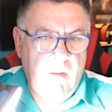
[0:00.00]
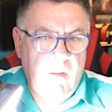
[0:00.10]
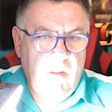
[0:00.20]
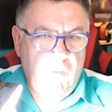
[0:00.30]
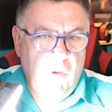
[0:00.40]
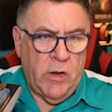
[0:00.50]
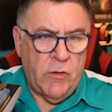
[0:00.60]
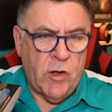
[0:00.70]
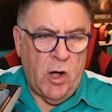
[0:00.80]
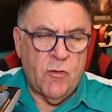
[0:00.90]
So it
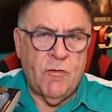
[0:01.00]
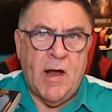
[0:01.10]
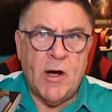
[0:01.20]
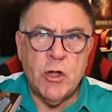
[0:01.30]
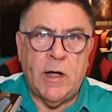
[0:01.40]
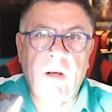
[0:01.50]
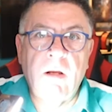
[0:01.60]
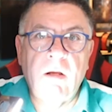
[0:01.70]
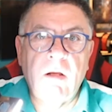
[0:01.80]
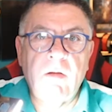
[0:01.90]
starts flashing
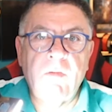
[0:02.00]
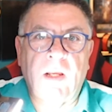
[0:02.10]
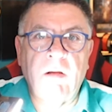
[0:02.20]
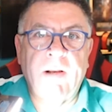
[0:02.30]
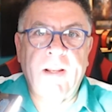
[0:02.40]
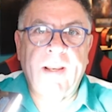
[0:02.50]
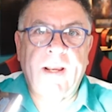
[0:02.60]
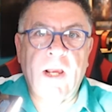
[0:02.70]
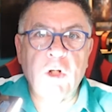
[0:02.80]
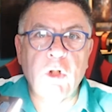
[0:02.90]
to give you an
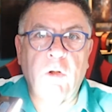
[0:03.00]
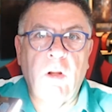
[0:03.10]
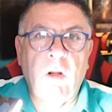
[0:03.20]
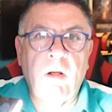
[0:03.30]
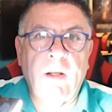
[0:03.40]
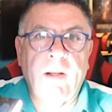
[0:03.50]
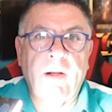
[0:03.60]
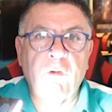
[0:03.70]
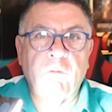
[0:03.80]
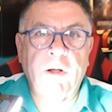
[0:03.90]
indication that you need
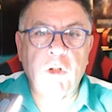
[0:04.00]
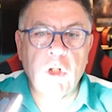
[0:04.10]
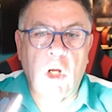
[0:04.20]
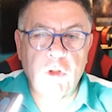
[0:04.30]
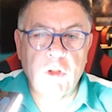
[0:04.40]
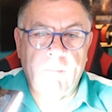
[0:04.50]
to recharge it.